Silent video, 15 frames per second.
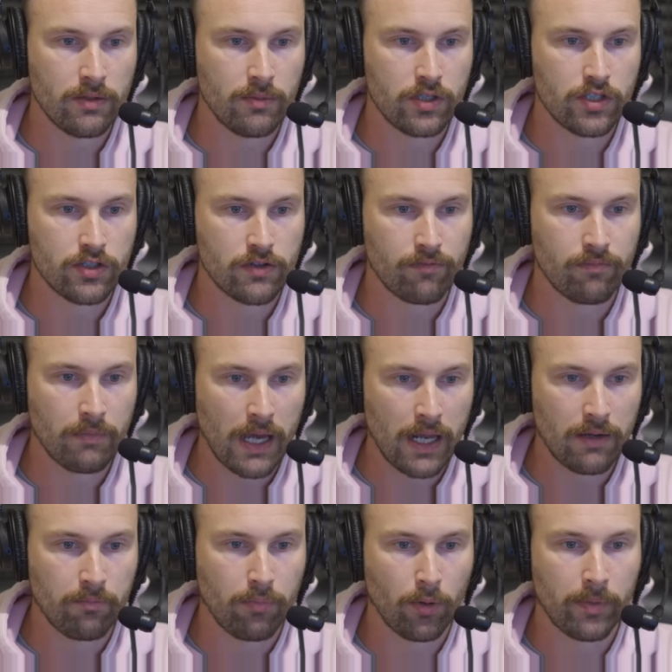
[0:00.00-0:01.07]
images of men
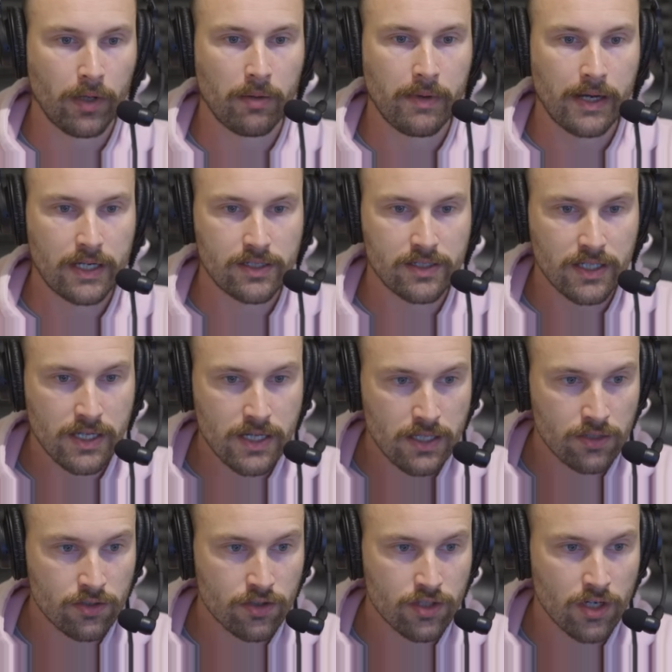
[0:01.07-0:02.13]
in popular
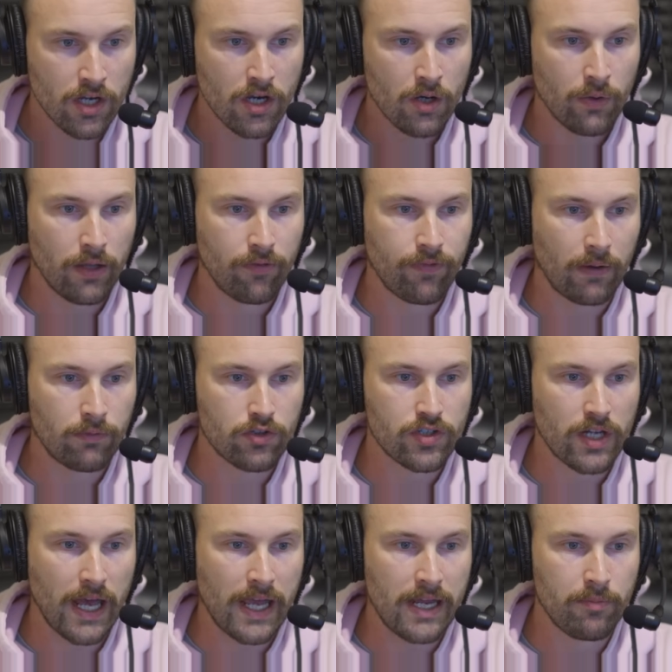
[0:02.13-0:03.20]
magazines, they found just
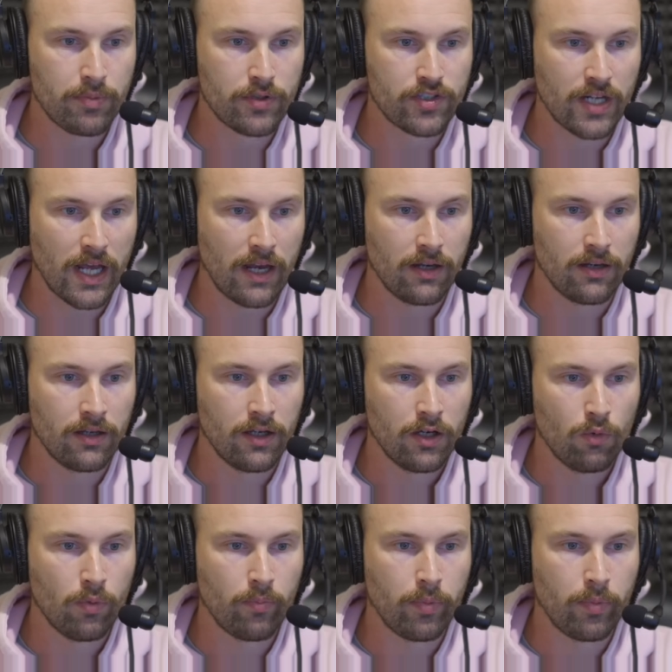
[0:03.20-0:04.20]
8% were